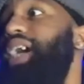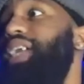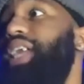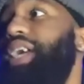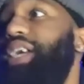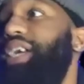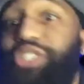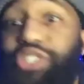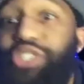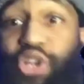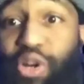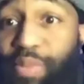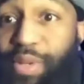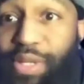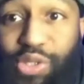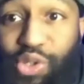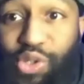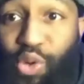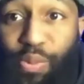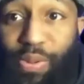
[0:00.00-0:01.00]
like a German
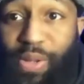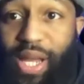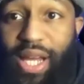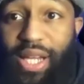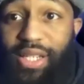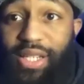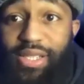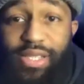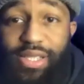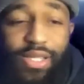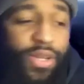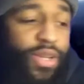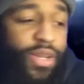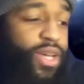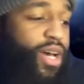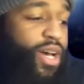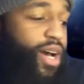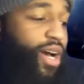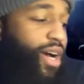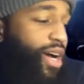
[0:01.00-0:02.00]
suplex.
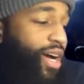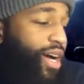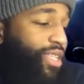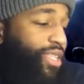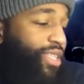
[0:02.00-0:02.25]
That dude uh, had